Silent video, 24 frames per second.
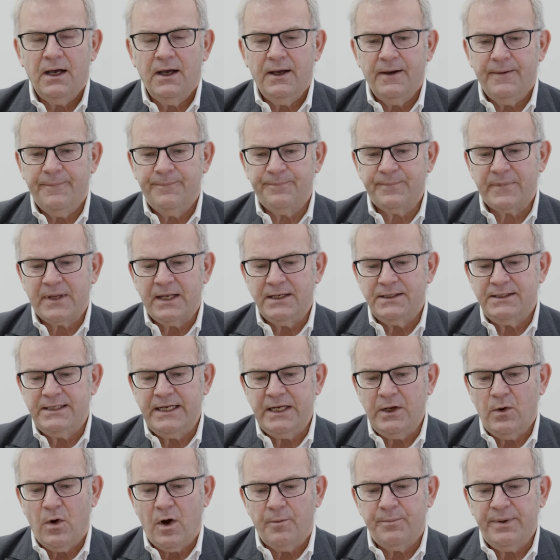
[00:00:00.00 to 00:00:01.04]

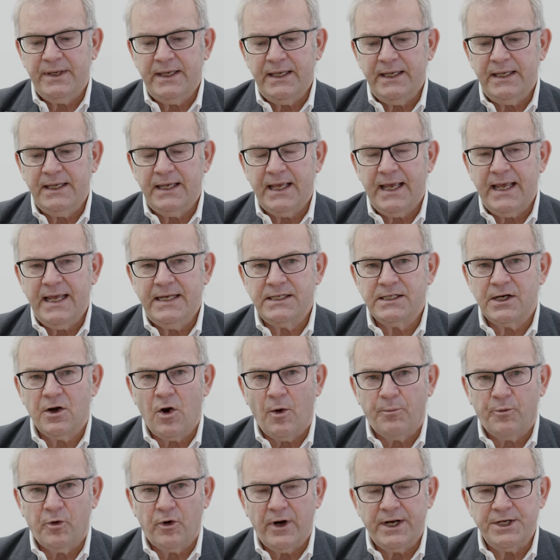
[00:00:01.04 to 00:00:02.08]
TURP is
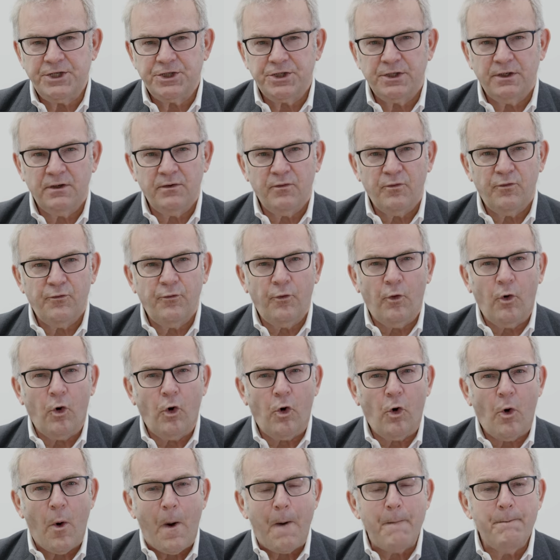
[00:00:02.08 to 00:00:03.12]
an operation
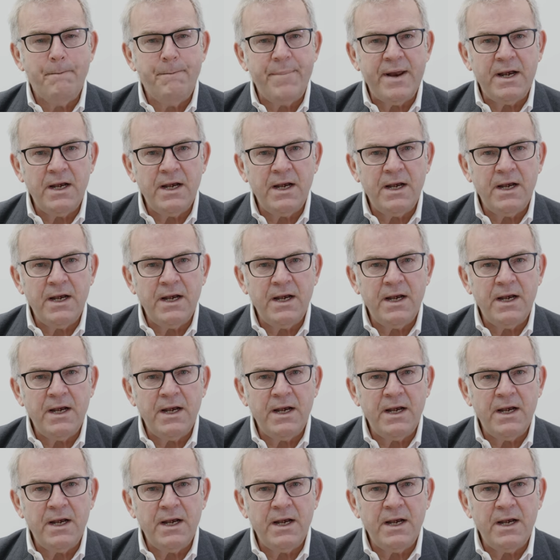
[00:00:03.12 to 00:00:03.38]
for